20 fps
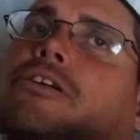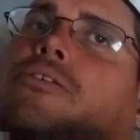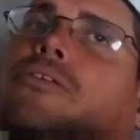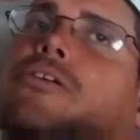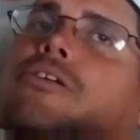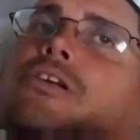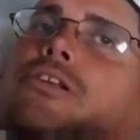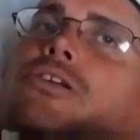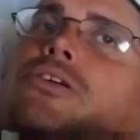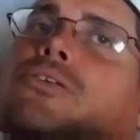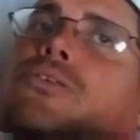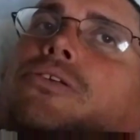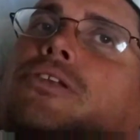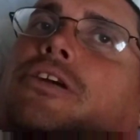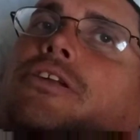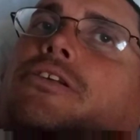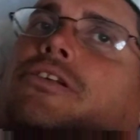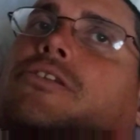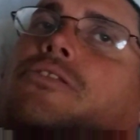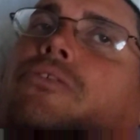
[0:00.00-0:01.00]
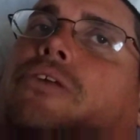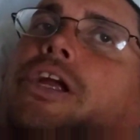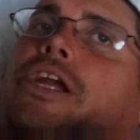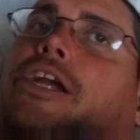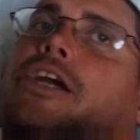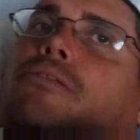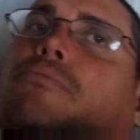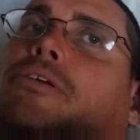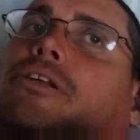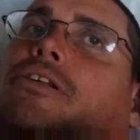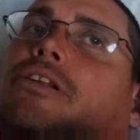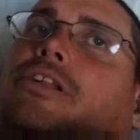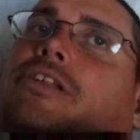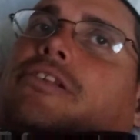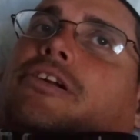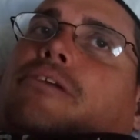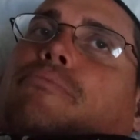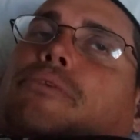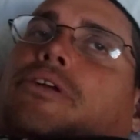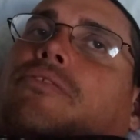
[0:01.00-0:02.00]
hard to do, and then just crank it. But
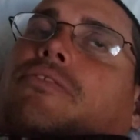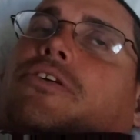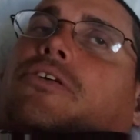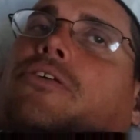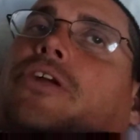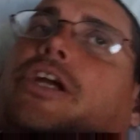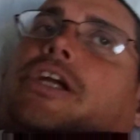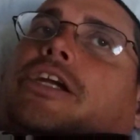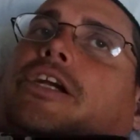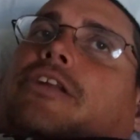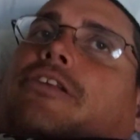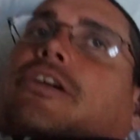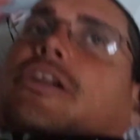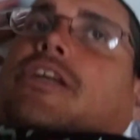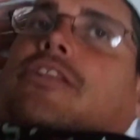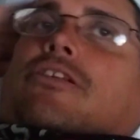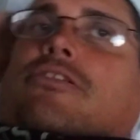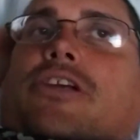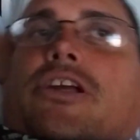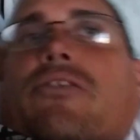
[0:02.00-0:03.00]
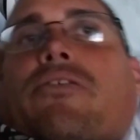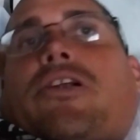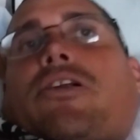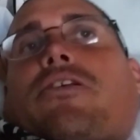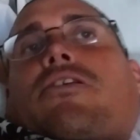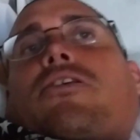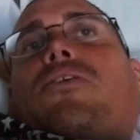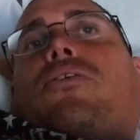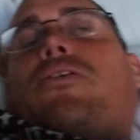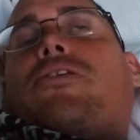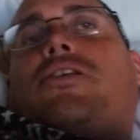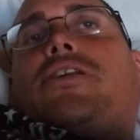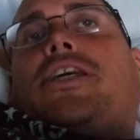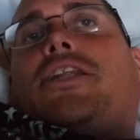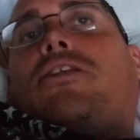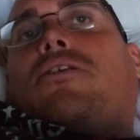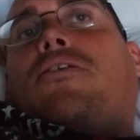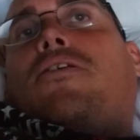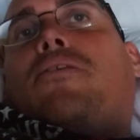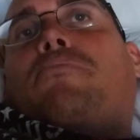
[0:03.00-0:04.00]
it's not much of a cranking to get the generator to go. You just
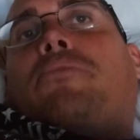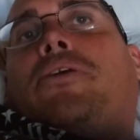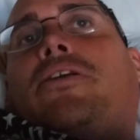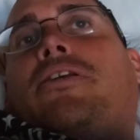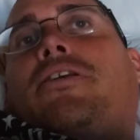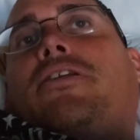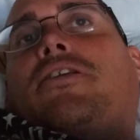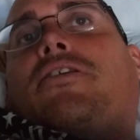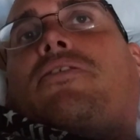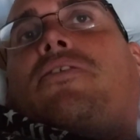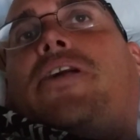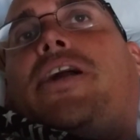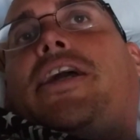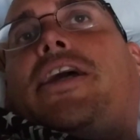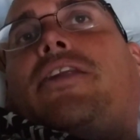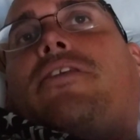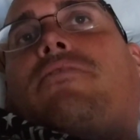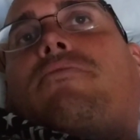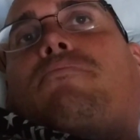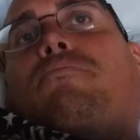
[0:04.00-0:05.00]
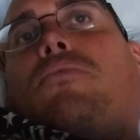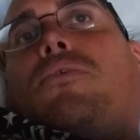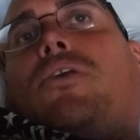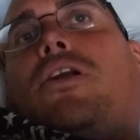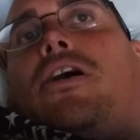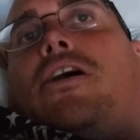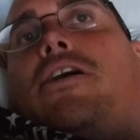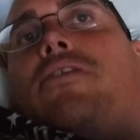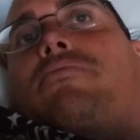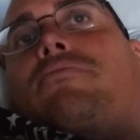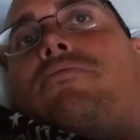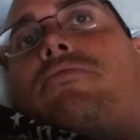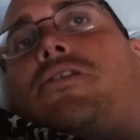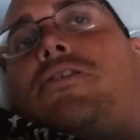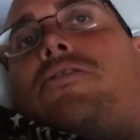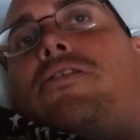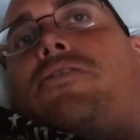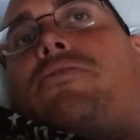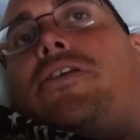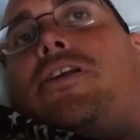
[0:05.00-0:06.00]
hit the on button and then crank it, and voila,
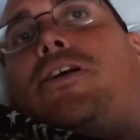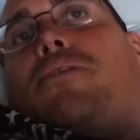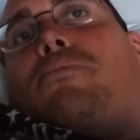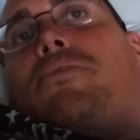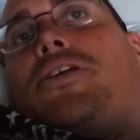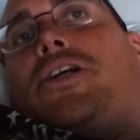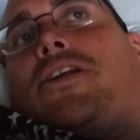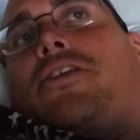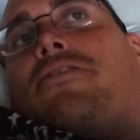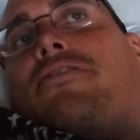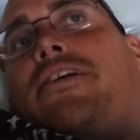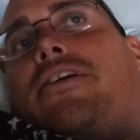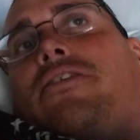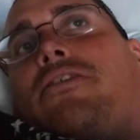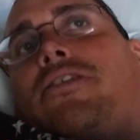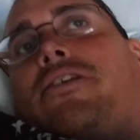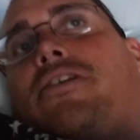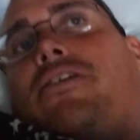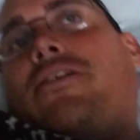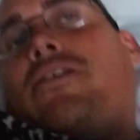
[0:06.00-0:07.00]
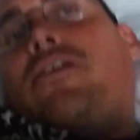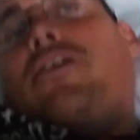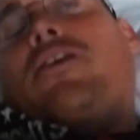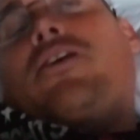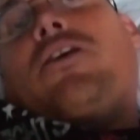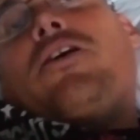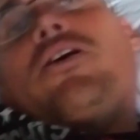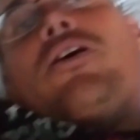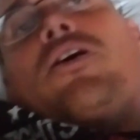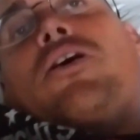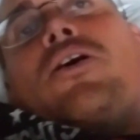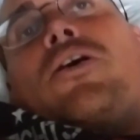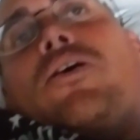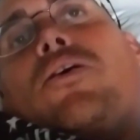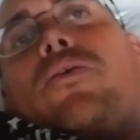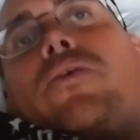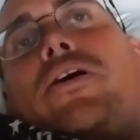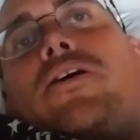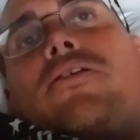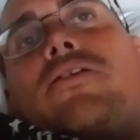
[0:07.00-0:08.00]
starts right up. Checked the
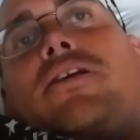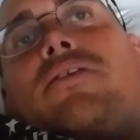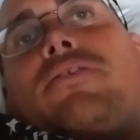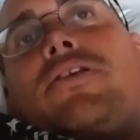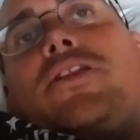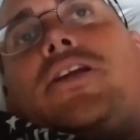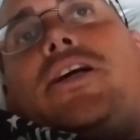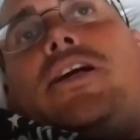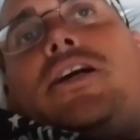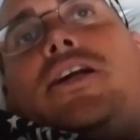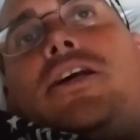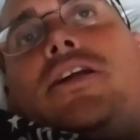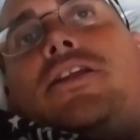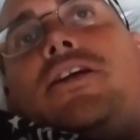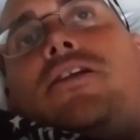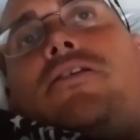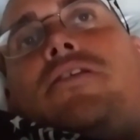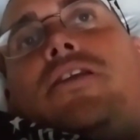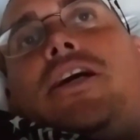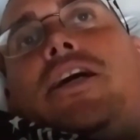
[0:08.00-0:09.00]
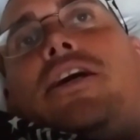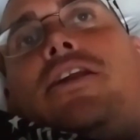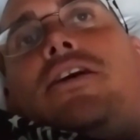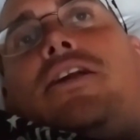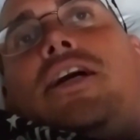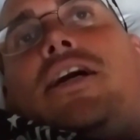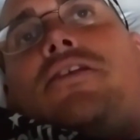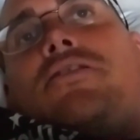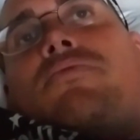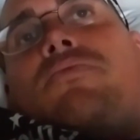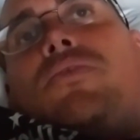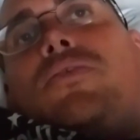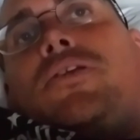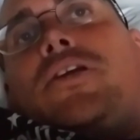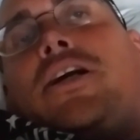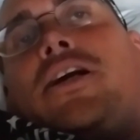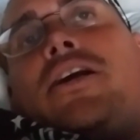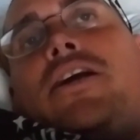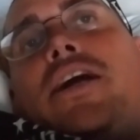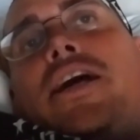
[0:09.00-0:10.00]
oil and everything in it the other day, and it has a full
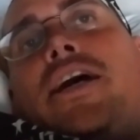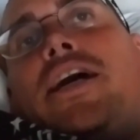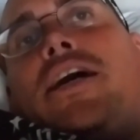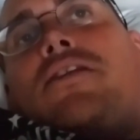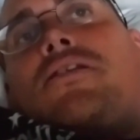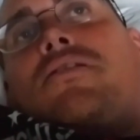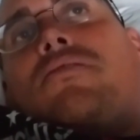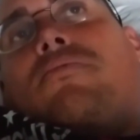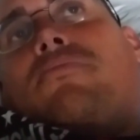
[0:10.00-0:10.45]
tank of gas.